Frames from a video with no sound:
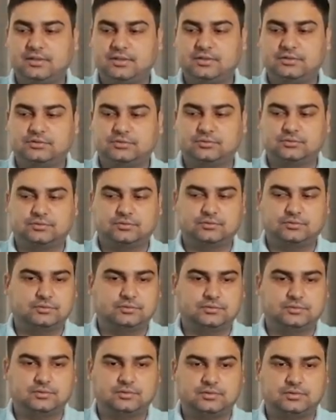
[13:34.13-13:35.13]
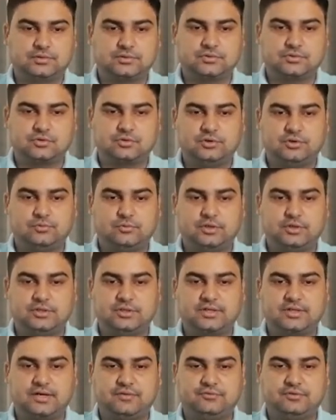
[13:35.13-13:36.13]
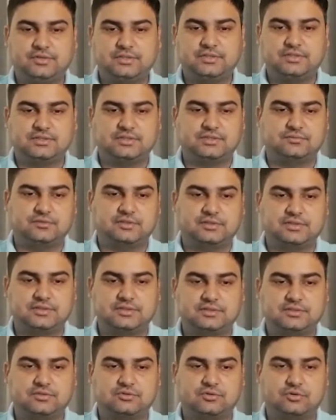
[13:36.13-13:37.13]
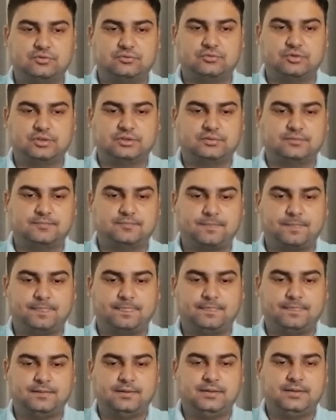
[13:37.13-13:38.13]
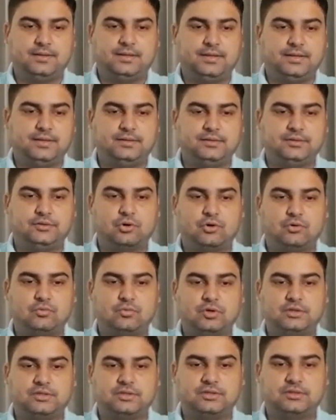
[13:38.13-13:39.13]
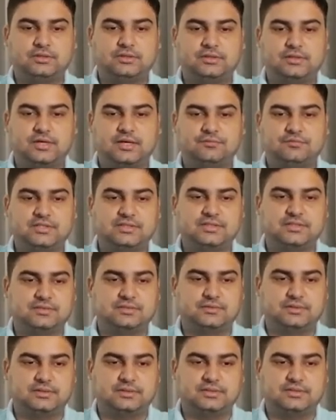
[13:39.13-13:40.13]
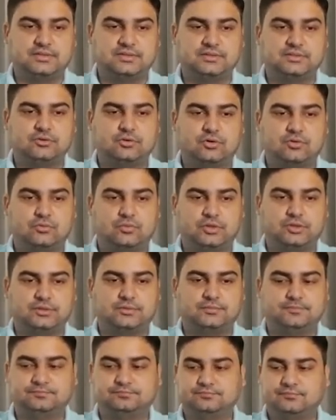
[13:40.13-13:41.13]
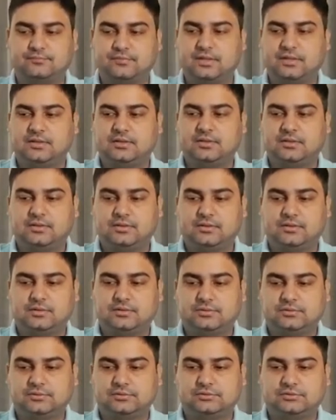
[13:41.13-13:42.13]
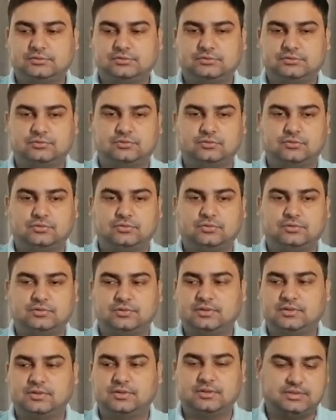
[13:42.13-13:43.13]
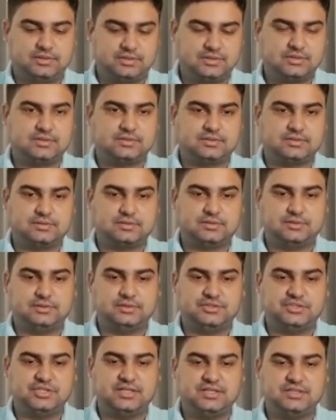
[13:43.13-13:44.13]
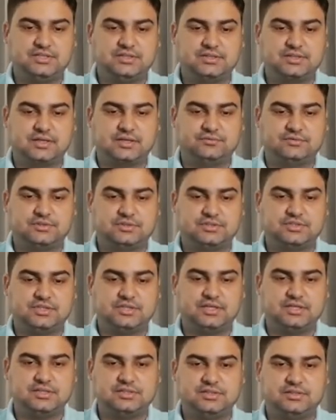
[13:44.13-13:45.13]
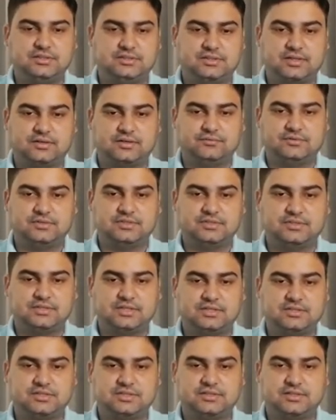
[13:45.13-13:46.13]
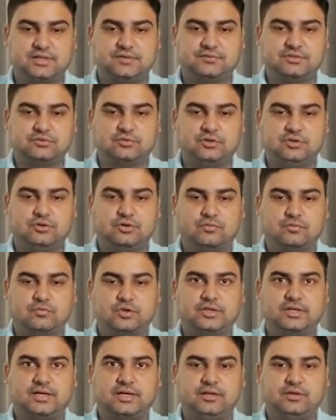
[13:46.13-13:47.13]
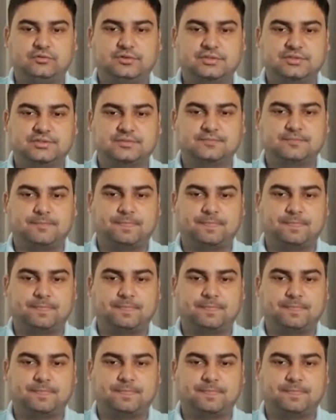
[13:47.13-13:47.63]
So salt water draft is this one. This is in salt water. And in dock water, the draft is this one. This is in dock water. So this change in draft is called dock water allowance.